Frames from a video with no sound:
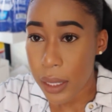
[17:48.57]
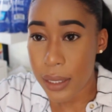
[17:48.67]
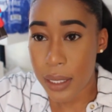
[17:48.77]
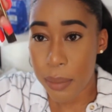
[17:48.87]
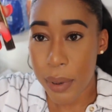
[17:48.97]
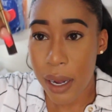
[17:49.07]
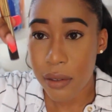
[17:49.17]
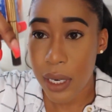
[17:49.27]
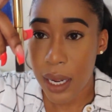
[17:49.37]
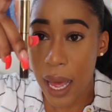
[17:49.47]
the Dip Brow
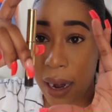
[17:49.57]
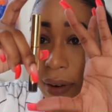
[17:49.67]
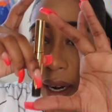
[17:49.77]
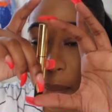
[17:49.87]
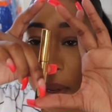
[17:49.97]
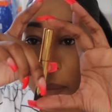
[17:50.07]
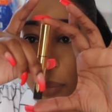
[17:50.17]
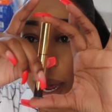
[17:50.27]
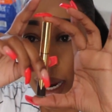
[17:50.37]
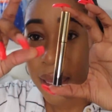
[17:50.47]
Gel, I recommend
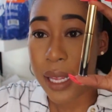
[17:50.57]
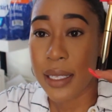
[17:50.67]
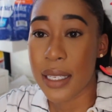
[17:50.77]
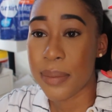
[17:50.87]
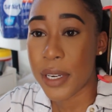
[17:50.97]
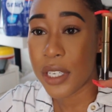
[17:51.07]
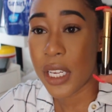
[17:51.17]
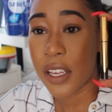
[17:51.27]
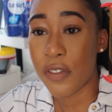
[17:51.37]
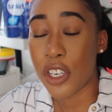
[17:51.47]
buying this,
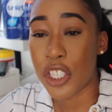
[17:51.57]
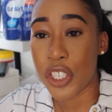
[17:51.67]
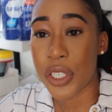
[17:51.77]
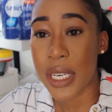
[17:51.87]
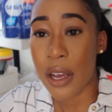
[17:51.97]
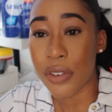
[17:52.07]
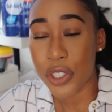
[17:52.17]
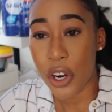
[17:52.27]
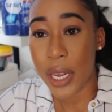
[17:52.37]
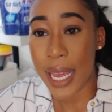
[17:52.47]
especially if you're just now
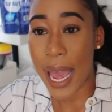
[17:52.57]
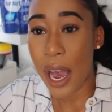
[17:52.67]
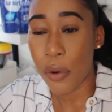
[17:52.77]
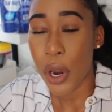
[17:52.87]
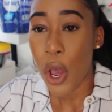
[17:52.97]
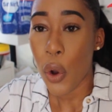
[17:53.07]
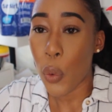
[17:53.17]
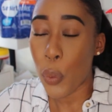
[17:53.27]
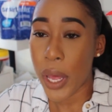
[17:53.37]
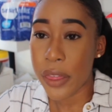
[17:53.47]
starting out
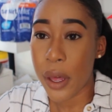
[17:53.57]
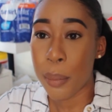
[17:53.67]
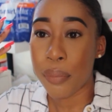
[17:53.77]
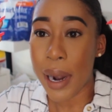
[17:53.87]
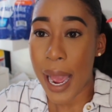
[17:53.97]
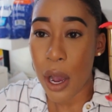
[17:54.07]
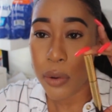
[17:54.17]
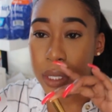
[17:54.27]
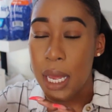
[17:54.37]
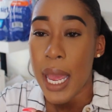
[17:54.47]
with
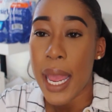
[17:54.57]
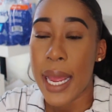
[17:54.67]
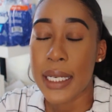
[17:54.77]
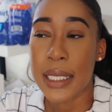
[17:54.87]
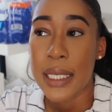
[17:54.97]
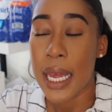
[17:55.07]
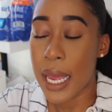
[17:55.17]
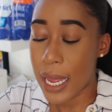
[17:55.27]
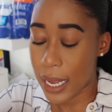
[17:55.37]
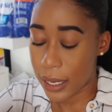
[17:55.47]
brows. It's
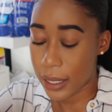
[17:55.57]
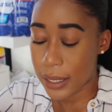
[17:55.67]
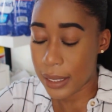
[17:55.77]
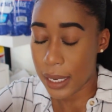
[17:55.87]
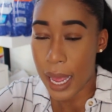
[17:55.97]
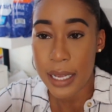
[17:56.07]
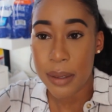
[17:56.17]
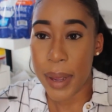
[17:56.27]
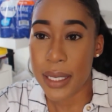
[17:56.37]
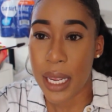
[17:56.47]
it has
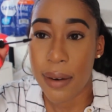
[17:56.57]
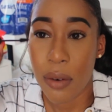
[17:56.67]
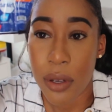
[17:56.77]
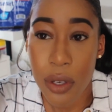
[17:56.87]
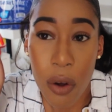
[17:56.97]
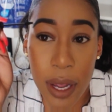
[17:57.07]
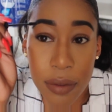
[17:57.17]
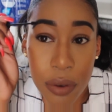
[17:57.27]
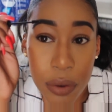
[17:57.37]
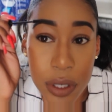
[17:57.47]
the mascara on so all you
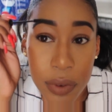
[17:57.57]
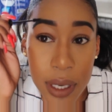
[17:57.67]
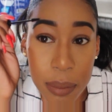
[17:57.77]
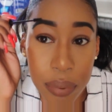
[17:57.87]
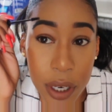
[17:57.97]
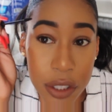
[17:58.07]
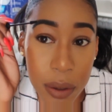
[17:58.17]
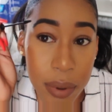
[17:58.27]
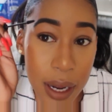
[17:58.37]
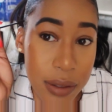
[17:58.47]
have to do is really brush
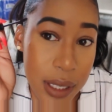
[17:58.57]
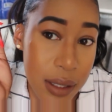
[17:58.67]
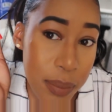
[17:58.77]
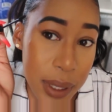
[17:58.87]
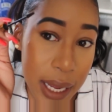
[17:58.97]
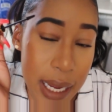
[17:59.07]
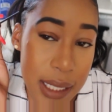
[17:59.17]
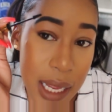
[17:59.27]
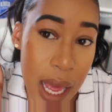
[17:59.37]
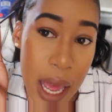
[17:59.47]
your brows into
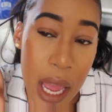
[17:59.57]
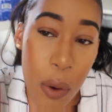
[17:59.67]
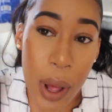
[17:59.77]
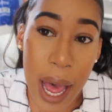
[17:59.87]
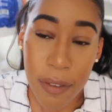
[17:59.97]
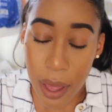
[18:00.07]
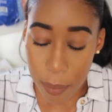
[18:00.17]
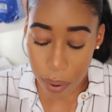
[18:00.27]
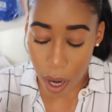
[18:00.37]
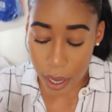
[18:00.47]
place it will have
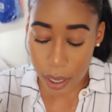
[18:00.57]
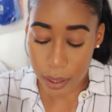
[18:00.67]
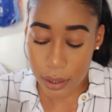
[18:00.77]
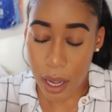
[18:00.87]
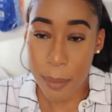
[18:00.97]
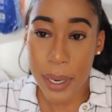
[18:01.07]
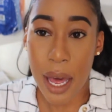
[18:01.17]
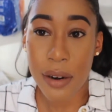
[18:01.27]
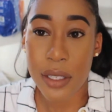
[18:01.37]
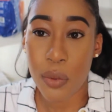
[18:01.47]
that product coming
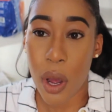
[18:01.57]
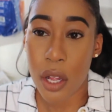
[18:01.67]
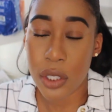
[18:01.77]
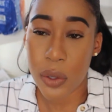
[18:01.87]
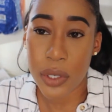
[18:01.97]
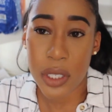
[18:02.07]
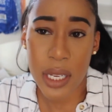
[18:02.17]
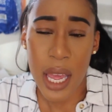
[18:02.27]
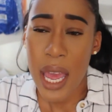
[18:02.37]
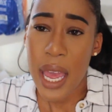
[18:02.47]
out as well so it's just
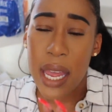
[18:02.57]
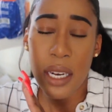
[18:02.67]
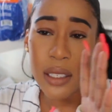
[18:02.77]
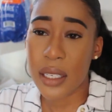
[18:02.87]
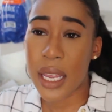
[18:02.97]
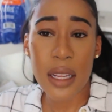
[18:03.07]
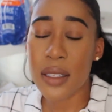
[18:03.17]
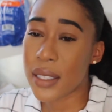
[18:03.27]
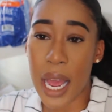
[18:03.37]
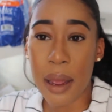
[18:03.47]
like it
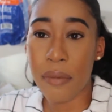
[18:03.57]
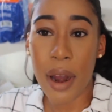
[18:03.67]
kills time